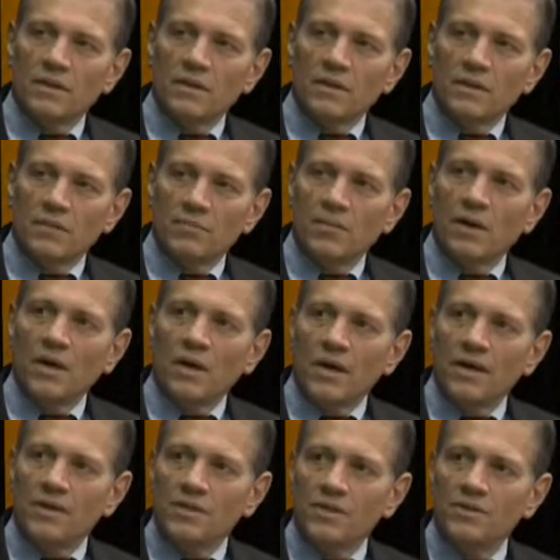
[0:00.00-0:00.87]

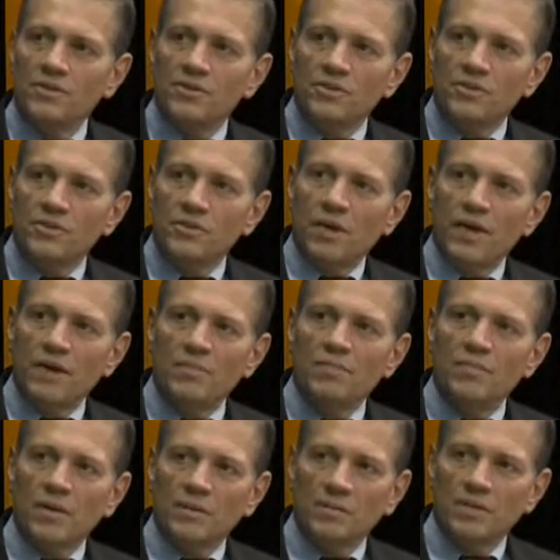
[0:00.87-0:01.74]
combined into a
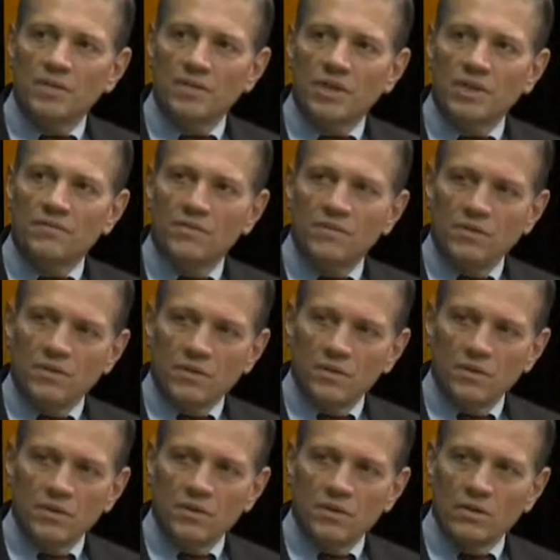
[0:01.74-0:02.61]
Public Safety
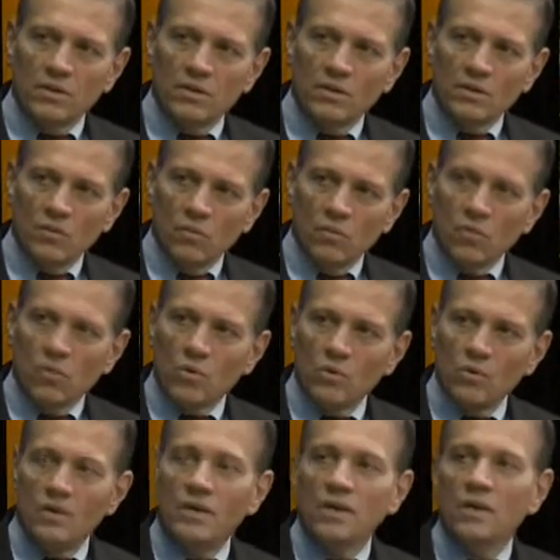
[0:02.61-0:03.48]

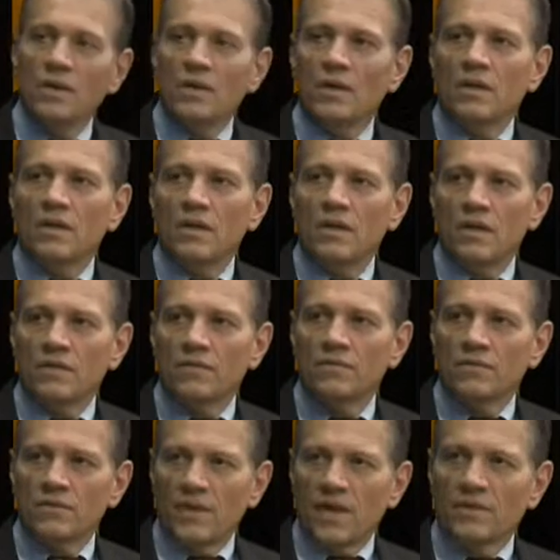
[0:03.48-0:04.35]
Award
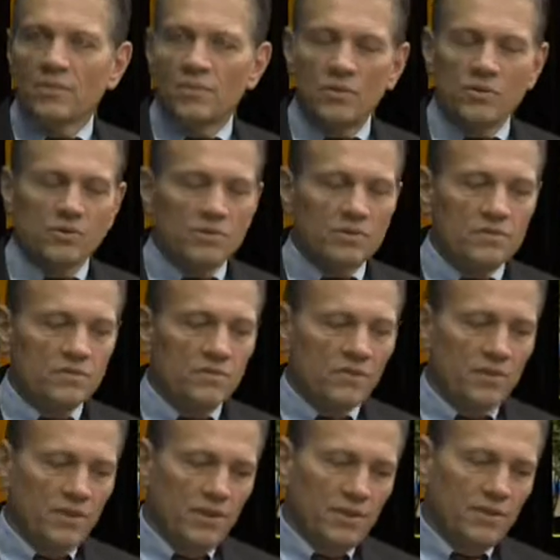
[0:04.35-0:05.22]
for that person
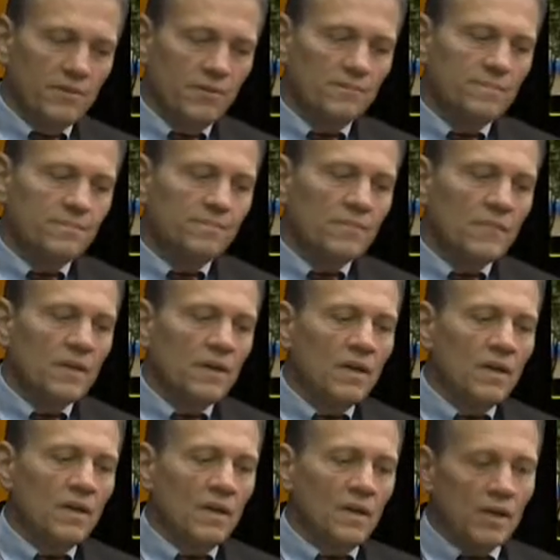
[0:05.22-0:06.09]
for the year.
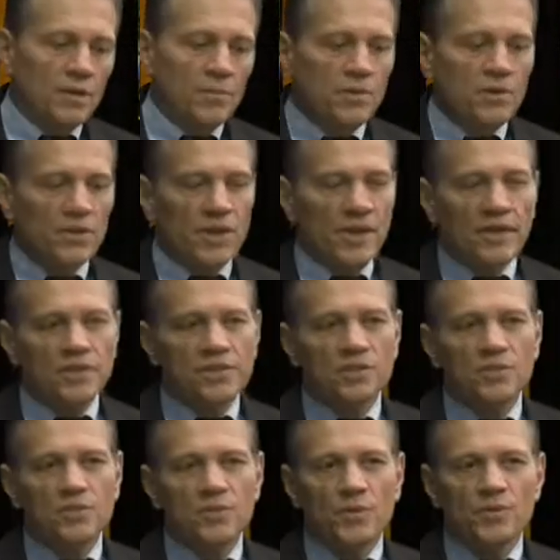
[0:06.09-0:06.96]

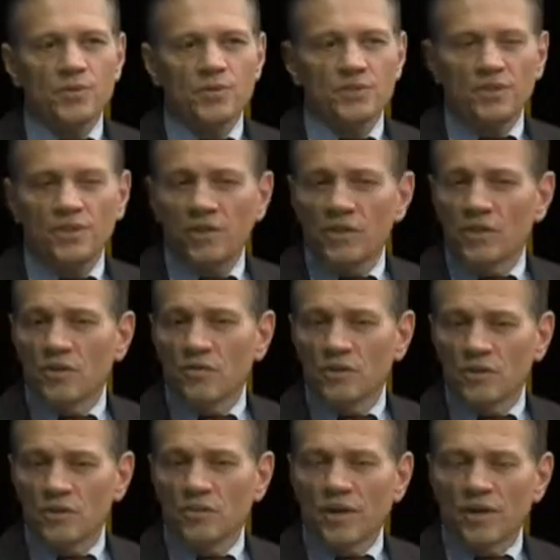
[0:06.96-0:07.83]
Communications Person of the Year,
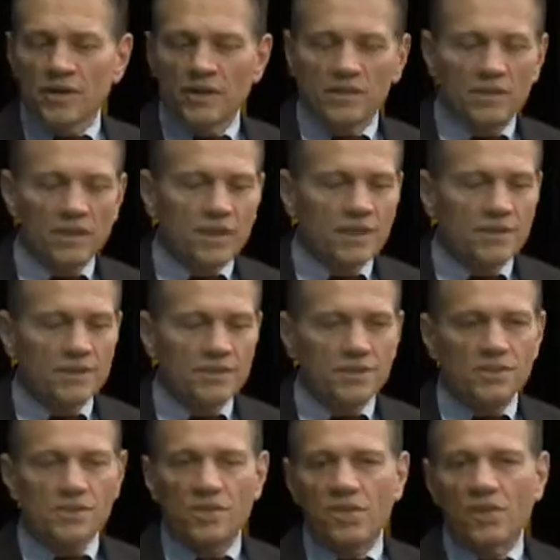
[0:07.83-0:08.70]
which
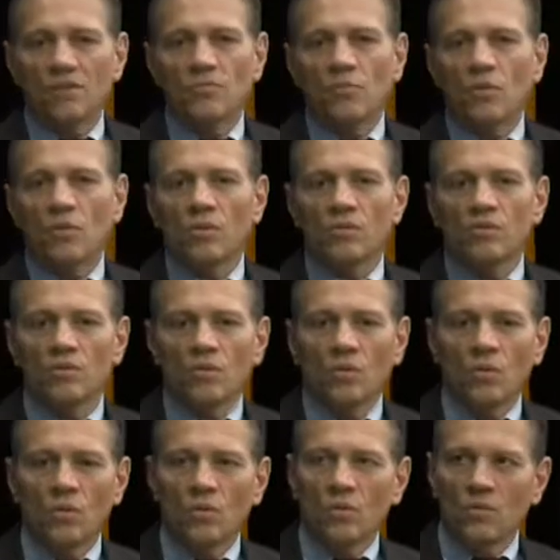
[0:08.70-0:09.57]
recognizes the important
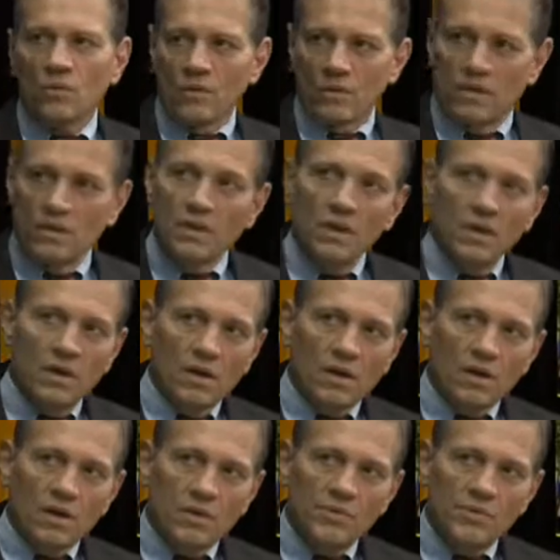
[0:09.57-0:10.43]
role that
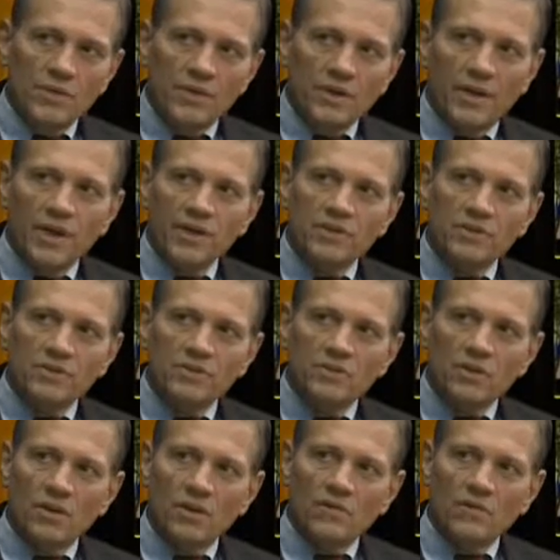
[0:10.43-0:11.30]
our
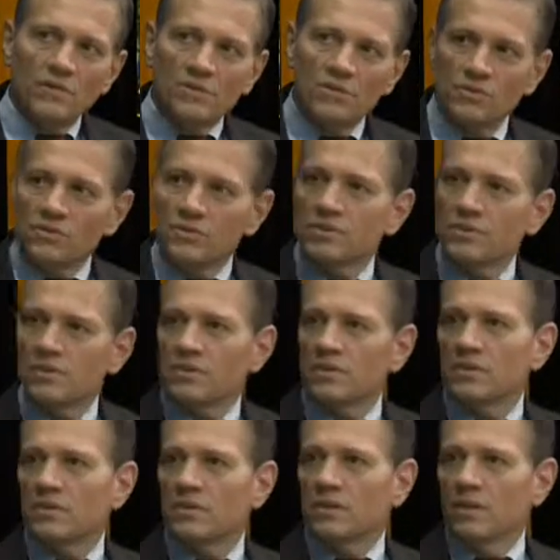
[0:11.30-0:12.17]
communications officers
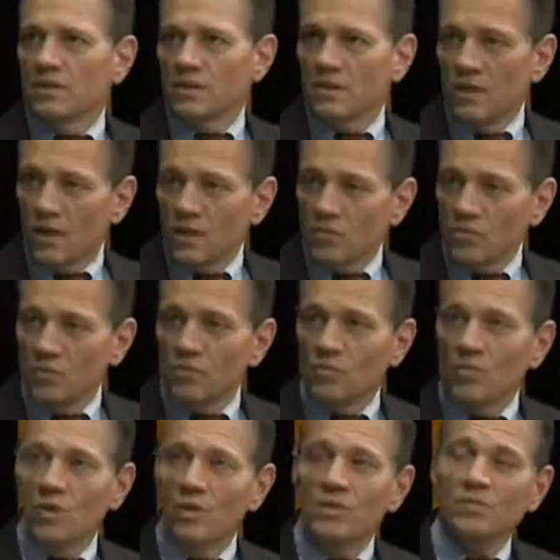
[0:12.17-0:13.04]
at
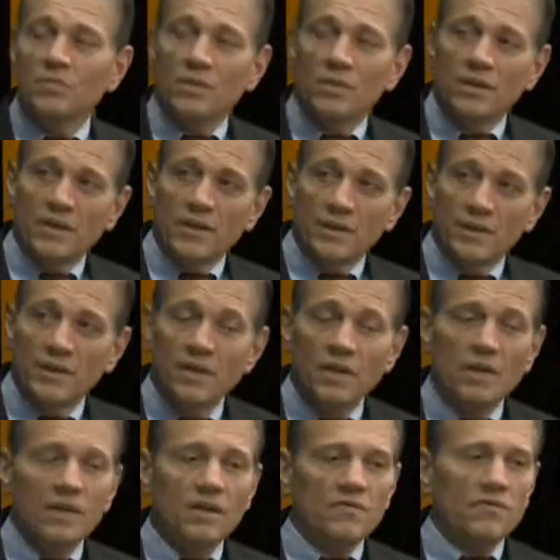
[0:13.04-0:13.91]
911 play,
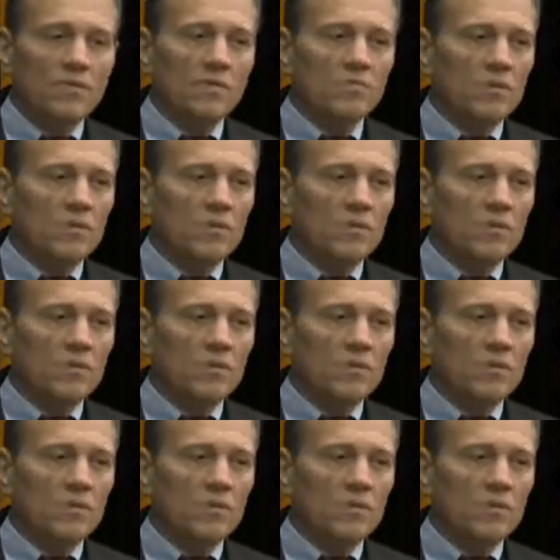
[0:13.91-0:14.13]
from